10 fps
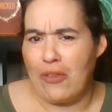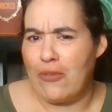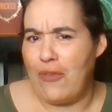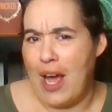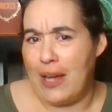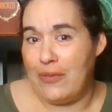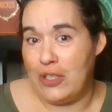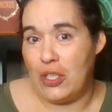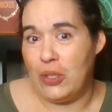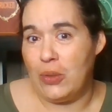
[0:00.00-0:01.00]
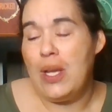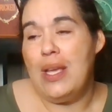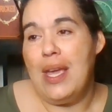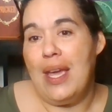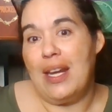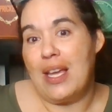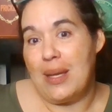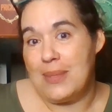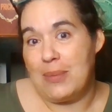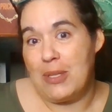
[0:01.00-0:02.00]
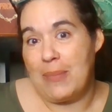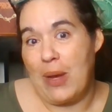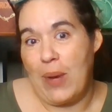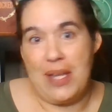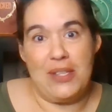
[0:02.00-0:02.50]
5'2", and it comes up to my waist.